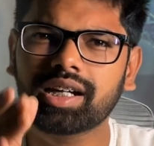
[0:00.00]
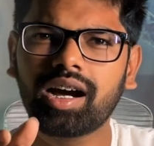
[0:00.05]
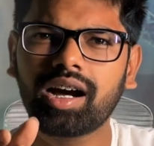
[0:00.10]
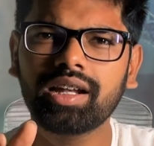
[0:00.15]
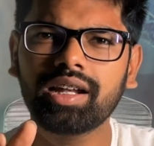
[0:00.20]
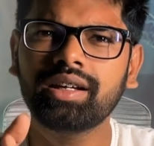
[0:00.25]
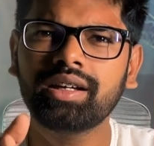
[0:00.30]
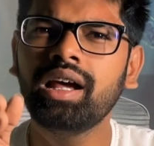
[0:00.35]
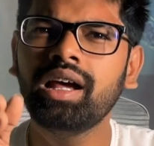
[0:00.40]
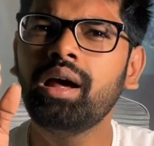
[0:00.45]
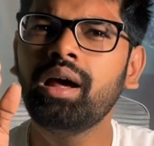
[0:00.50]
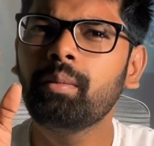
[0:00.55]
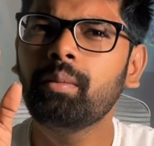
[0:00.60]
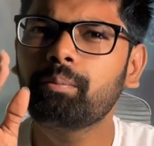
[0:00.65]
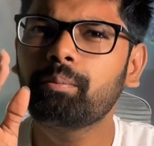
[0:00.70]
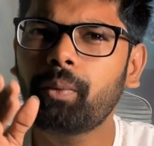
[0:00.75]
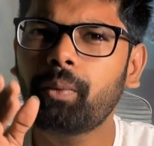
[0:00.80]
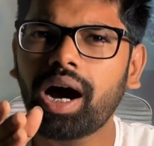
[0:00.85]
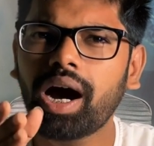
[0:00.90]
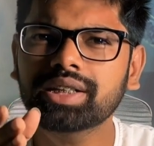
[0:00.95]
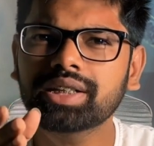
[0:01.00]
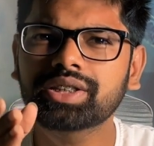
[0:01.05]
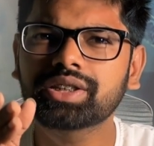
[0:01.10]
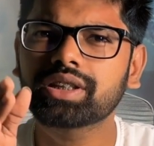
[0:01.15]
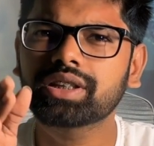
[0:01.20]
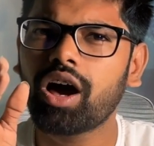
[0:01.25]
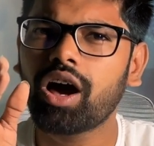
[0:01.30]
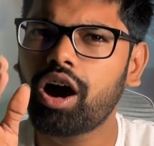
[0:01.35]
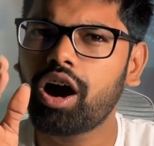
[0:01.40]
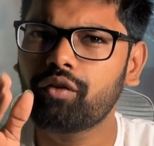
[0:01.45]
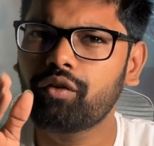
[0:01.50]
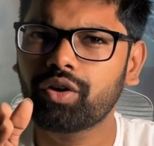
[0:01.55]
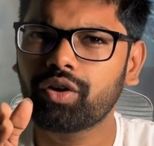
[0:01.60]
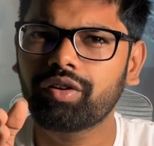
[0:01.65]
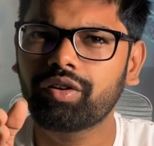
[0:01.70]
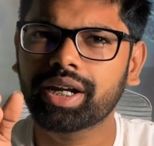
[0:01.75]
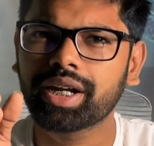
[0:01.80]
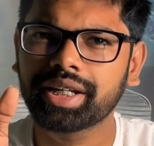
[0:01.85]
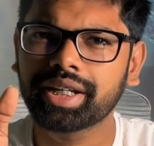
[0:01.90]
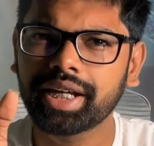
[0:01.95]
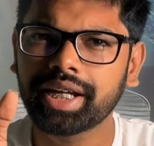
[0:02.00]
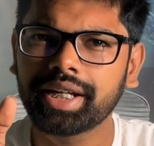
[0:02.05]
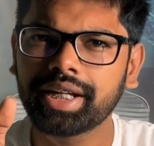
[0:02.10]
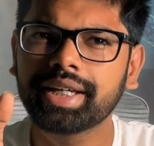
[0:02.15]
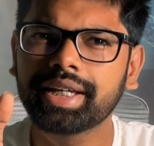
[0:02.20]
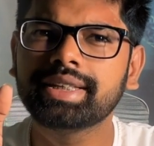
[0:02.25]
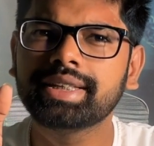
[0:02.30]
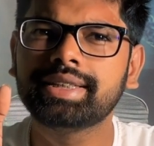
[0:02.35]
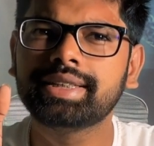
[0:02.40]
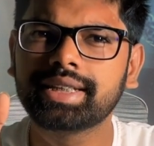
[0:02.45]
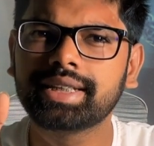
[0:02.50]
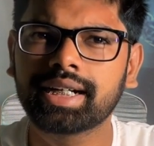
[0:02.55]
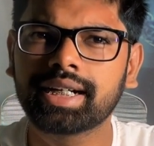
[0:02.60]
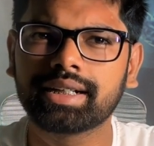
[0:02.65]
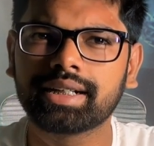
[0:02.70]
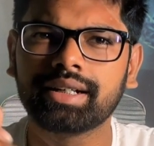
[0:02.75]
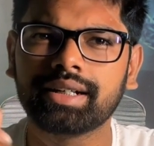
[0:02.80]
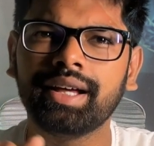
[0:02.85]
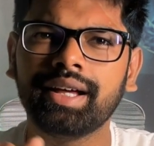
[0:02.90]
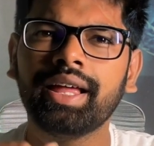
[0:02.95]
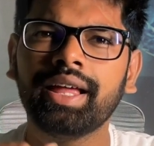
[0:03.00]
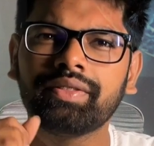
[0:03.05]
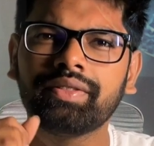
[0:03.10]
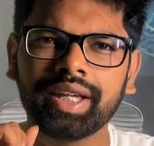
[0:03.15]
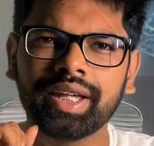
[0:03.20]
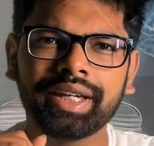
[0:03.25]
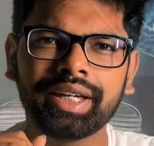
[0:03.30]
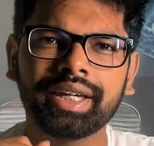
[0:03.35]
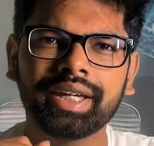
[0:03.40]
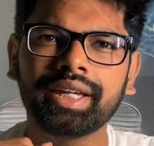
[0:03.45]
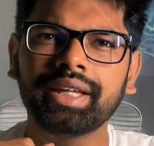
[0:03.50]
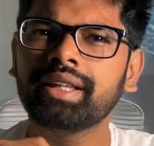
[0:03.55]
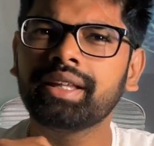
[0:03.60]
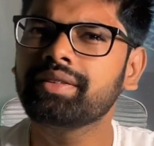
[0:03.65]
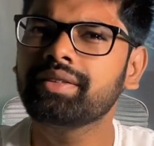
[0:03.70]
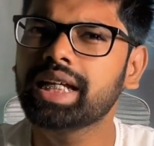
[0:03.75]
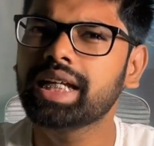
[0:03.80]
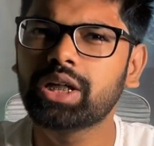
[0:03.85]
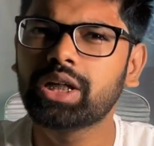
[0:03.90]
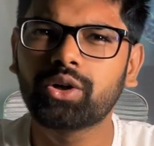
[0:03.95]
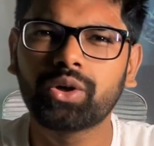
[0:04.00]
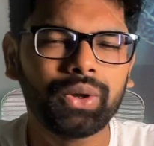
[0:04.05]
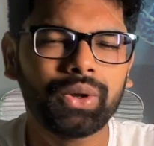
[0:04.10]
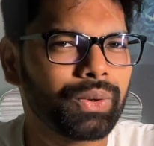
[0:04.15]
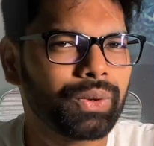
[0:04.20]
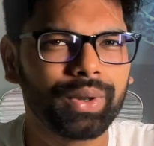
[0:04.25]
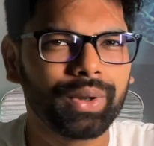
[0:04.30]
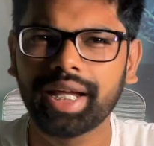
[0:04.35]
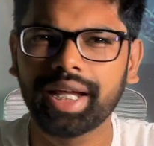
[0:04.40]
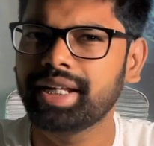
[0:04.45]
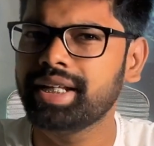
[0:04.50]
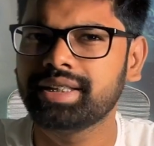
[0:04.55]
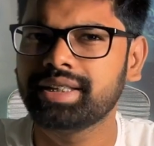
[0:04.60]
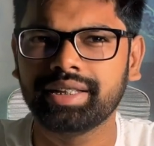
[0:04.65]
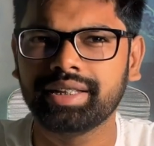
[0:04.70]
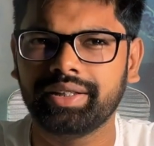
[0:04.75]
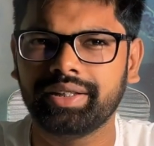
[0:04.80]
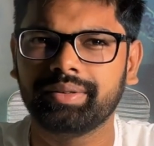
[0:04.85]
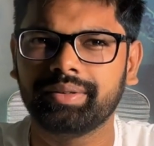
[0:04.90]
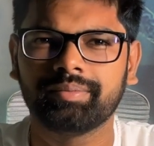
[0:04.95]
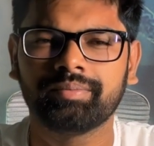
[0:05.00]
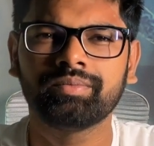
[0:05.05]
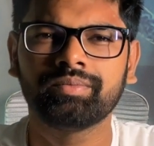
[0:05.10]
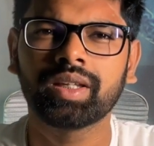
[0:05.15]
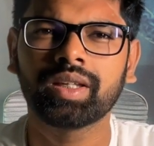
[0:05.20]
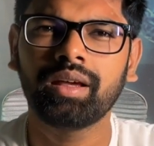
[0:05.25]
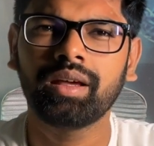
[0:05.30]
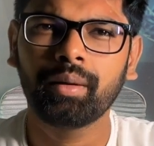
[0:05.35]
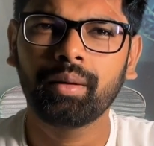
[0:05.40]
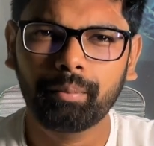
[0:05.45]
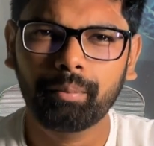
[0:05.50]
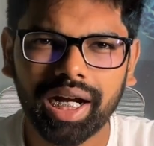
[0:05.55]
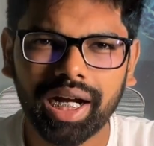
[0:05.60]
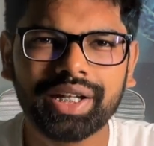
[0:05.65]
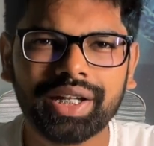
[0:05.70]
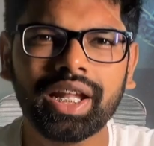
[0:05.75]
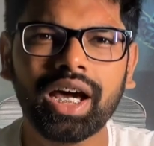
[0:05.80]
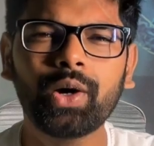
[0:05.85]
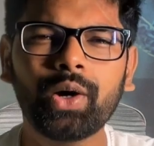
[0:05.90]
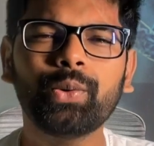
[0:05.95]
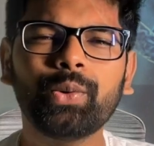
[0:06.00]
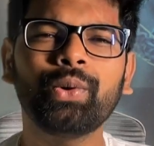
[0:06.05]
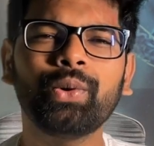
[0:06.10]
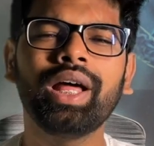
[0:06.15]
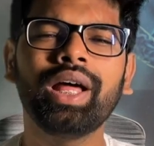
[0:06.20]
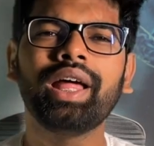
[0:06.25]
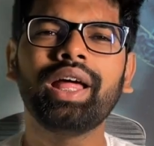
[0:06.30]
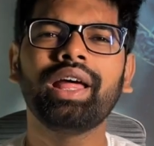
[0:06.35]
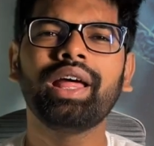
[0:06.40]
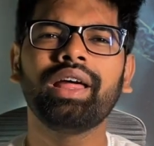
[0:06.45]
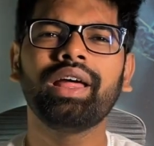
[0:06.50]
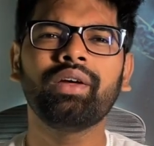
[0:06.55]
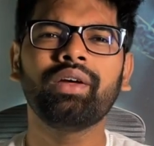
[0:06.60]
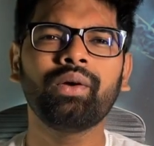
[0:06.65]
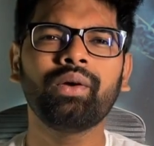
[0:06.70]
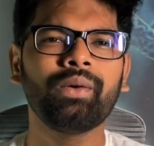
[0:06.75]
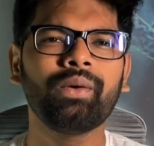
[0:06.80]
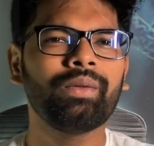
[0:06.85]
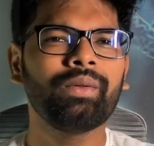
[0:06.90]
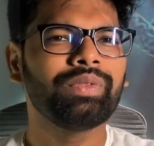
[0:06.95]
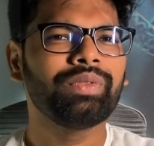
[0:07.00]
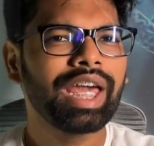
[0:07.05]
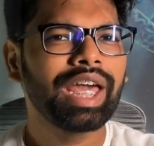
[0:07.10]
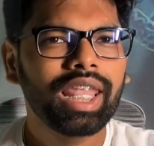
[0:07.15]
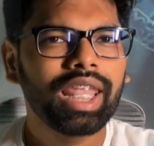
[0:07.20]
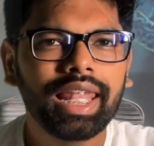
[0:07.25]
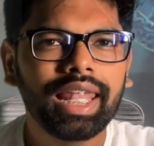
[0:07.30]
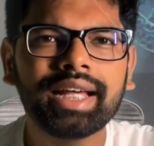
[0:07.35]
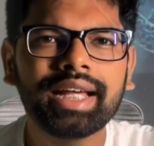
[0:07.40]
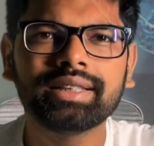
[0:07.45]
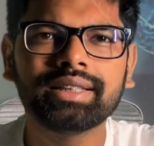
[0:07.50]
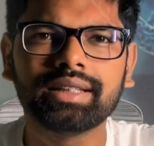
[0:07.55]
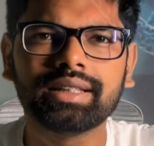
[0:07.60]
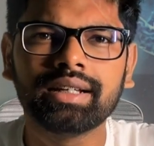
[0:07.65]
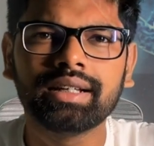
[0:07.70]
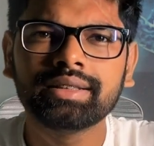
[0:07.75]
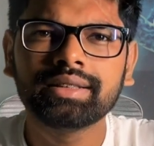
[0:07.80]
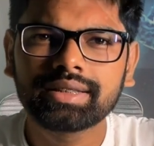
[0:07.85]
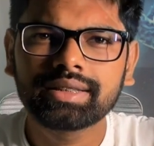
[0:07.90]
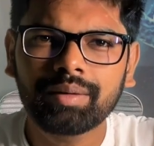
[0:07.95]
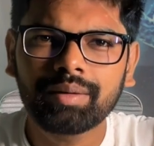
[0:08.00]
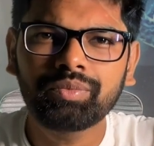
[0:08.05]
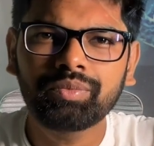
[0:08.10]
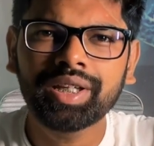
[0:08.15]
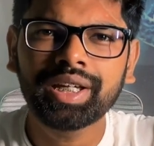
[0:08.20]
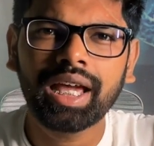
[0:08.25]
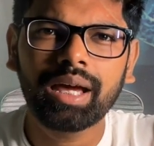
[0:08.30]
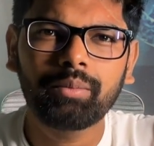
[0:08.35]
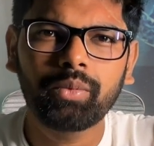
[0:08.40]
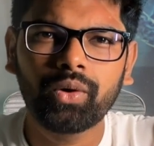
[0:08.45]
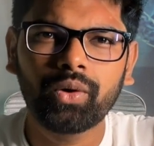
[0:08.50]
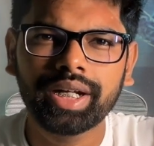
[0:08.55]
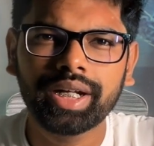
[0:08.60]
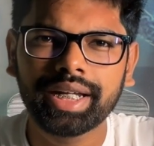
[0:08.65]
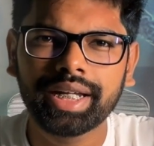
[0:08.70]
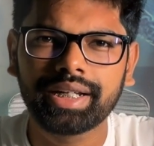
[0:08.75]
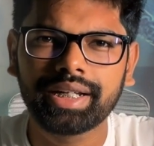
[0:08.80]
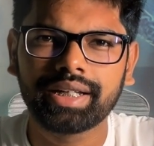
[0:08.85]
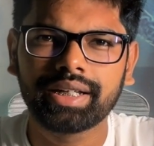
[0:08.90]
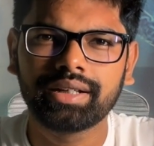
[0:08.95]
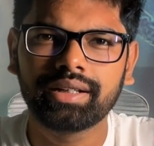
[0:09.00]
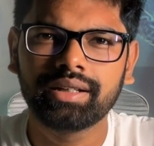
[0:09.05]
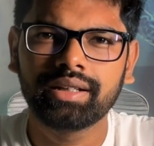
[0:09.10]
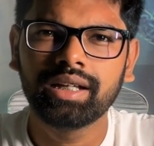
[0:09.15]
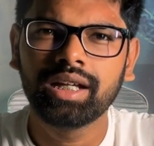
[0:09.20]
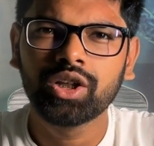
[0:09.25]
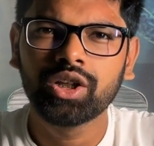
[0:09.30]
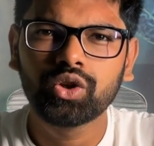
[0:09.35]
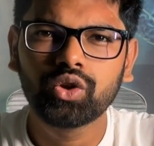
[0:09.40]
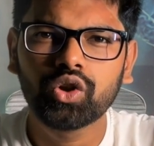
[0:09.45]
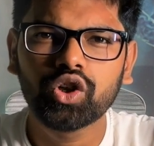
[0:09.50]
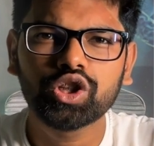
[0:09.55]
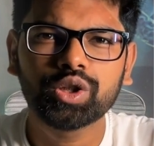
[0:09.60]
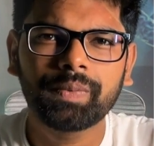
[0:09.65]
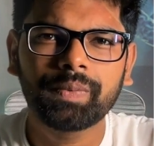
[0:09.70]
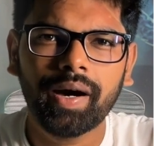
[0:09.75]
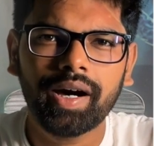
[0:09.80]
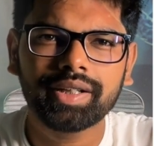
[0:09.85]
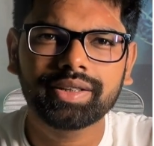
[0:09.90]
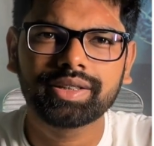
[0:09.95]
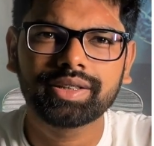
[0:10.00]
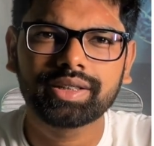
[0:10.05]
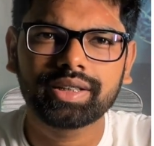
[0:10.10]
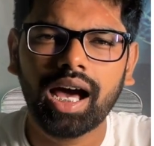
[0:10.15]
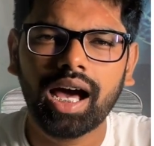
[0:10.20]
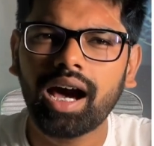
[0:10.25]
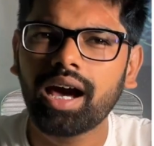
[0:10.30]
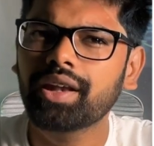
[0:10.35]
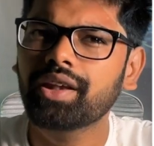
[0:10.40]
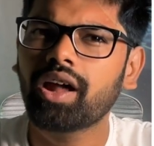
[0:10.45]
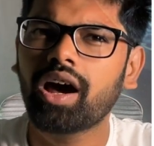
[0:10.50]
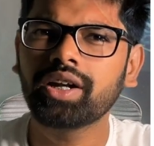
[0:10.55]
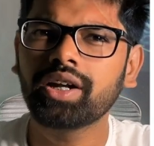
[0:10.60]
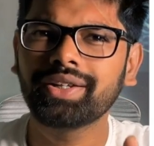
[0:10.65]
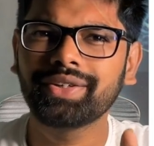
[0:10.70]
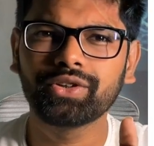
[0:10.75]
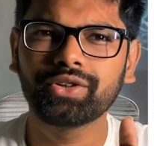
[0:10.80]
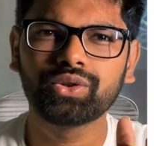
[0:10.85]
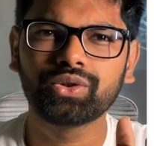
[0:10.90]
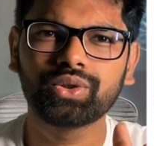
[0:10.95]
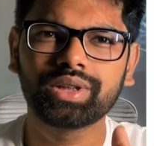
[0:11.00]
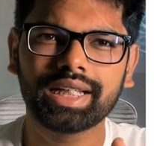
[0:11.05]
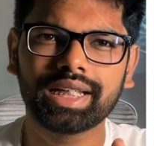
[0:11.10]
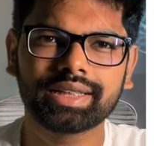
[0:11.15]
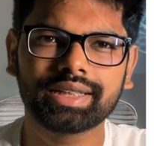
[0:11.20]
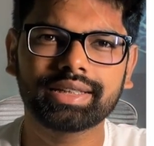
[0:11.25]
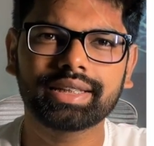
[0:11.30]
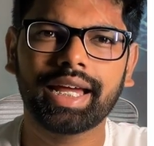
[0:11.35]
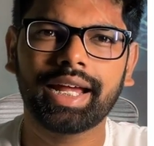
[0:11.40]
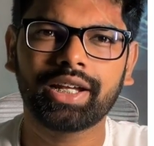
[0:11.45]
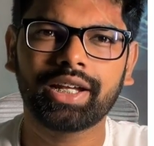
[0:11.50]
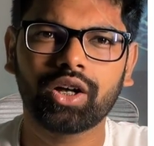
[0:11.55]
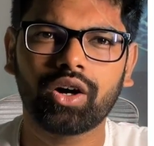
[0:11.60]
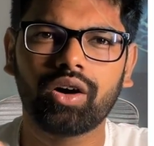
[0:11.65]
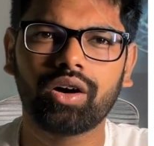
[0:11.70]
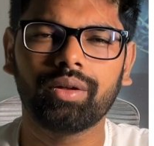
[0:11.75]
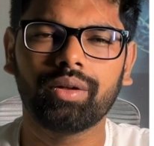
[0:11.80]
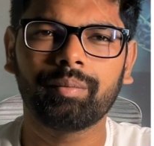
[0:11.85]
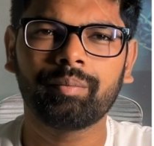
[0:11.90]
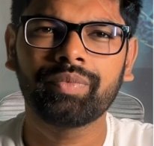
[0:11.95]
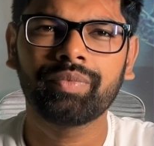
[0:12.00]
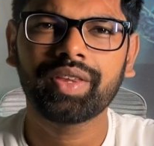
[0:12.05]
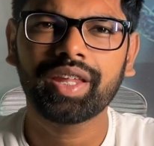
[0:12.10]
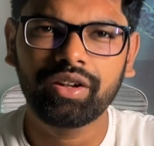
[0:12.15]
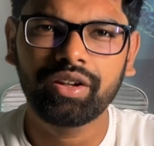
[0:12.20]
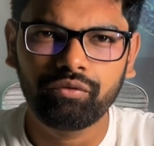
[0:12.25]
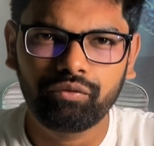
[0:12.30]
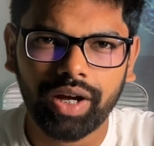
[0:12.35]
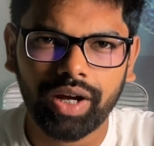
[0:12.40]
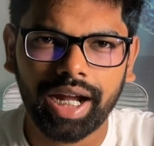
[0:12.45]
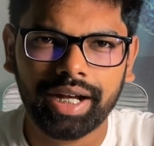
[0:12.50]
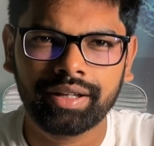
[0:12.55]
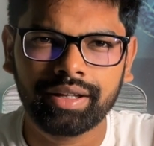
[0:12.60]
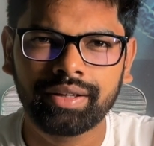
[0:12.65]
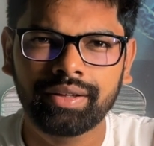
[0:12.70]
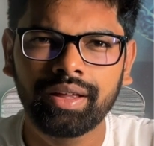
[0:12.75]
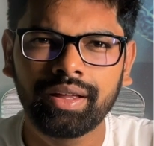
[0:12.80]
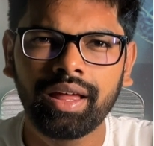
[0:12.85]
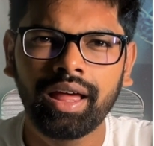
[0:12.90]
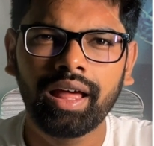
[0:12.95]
called parts of our DNA junk, thinking they don't do anything. But now, they learned something about it. Those parts are not useless at all. In fact,